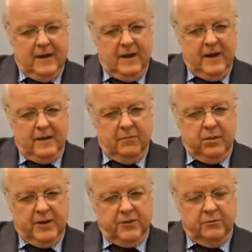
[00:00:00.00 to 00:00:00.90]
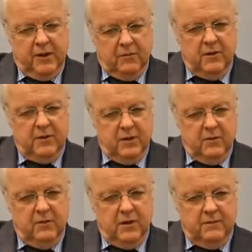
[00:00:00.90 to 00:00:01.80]
I had the pleasure of being with
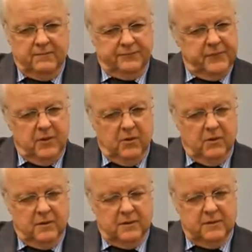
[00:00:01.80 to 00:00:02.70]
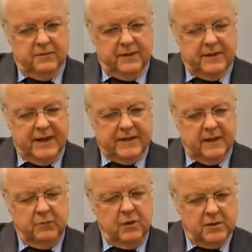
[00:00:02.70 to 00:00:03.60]
you in your
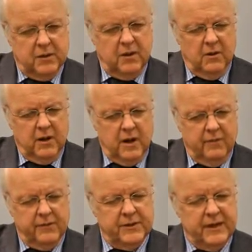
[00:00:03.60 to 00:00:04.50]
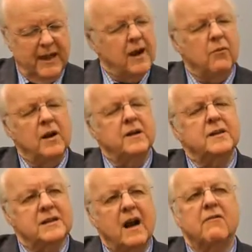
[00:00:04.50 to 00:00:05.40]
fantastic Munich Security Conference, and I wanted
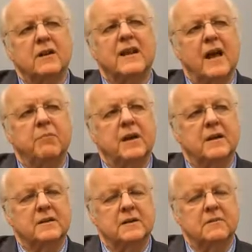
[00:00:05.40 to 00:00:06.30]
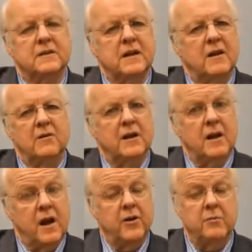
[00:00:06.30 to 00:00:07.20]
to start with that because it was not only
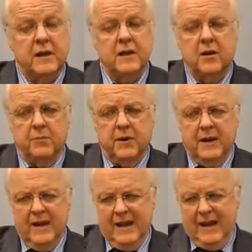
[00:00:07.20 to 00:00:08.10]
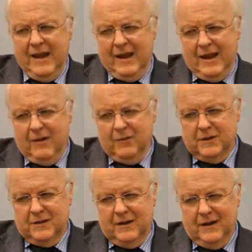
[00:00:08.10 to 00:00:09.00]
an honor to be there, but I
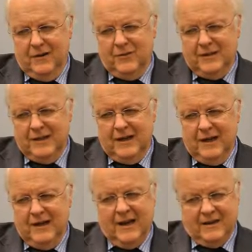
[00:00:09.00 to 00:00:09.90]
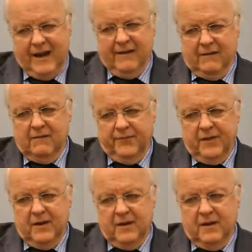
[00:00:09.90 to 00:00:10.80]
was interested in that title
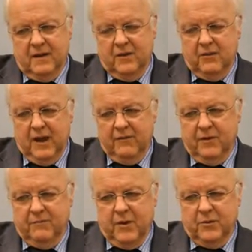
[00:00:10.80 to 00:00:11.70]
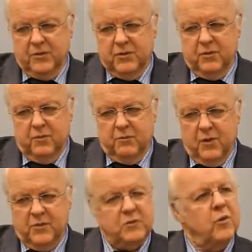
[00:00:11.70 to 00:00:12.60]
that you gave it, Post-Truth,
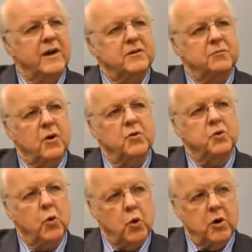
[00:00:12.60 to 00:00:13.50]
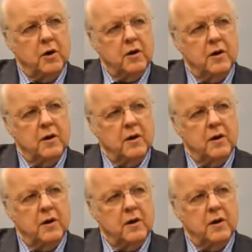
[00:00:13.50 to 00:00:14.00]
Post-West, Post-Order.